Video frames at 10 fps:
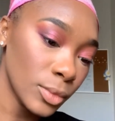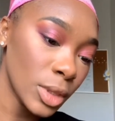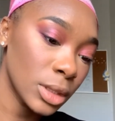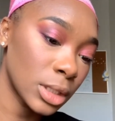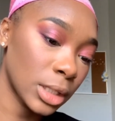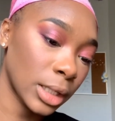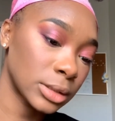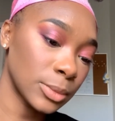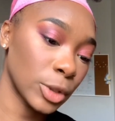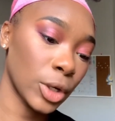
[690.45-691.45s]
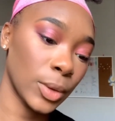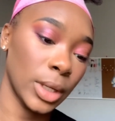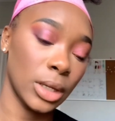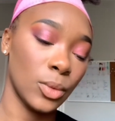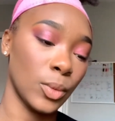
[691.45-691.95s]
Then next I'm gonna go
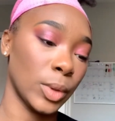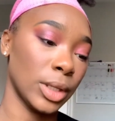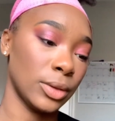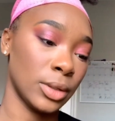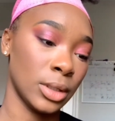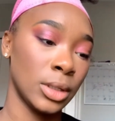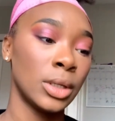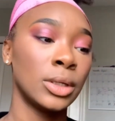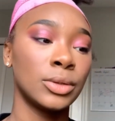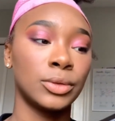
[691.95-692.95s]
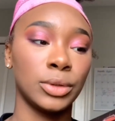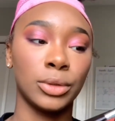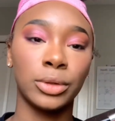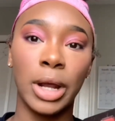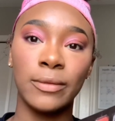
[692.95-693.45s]
in with Zero
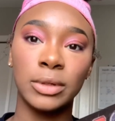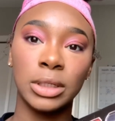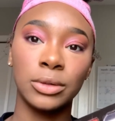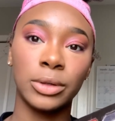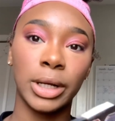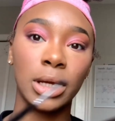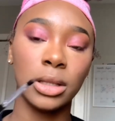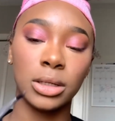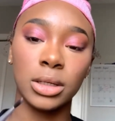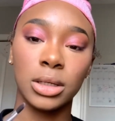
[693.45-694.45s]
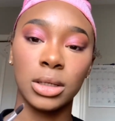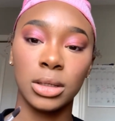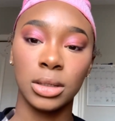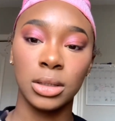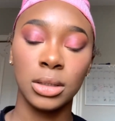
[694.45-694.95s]
Gravity, the gray color.
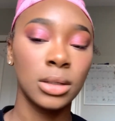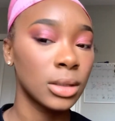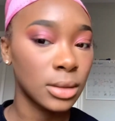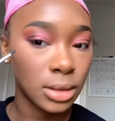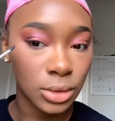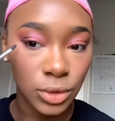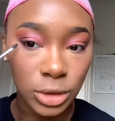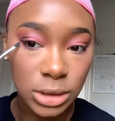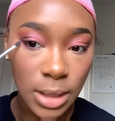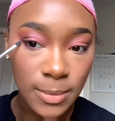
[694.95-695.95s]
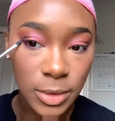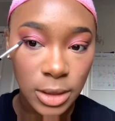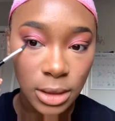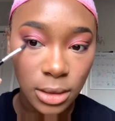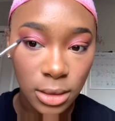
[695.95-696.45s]
Then do the same thing.